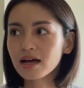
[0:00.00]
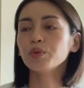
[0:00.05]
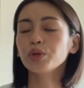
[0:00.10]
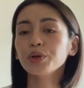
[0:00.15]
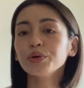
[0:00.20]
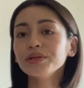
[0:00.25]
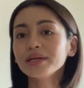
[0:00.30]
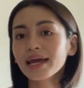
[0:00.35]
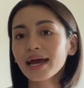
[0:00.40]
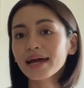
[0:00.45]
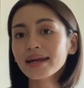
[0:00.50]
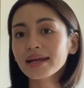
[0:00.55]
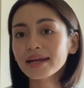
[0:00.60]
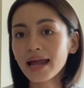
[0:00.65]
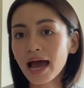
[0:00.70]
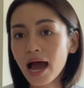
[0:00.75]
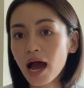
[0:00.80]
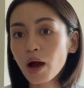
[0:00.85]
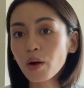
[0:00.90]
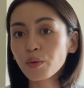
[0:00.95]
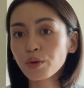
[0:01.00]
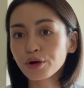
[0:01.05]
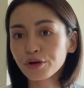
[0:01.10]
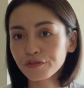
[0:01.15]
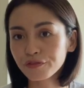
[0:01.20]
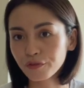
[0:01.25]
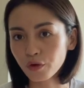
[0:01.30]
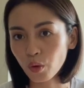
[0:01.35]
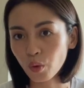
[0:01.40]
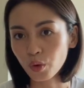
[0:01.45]
We only had an hour
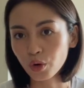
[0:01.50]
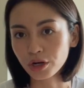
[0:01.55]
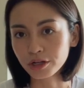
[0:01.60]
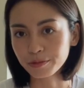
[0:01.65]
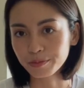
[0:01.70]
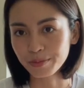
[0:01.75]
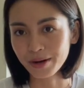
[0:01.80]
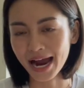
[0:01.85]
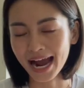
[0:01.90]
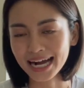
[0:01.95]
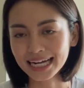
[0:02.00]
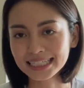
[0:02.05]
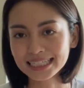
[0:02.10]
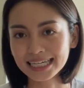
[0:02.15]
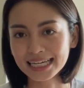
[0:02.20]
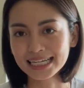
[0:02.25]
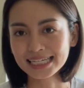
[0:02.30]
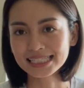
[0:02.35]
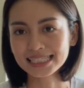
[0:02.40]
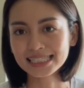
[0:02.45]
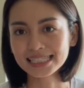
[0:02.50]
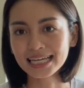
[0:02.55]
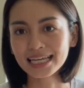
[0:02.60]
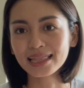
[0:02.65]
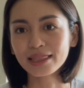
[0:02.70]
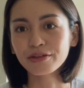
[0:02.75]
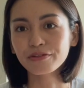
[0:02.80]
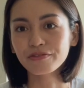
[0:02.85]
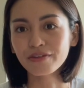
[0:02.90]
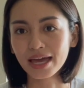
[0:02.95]
of court practice in
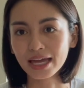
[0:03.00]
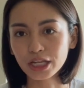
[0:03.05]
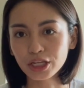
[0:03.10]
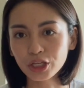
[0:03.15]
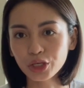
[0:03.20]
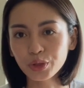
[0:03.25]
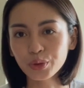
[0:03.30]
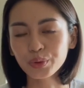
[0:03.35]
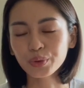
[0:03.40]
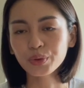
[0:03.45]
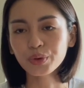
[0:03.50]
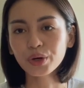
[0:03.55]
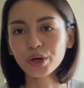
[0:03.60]
the venue.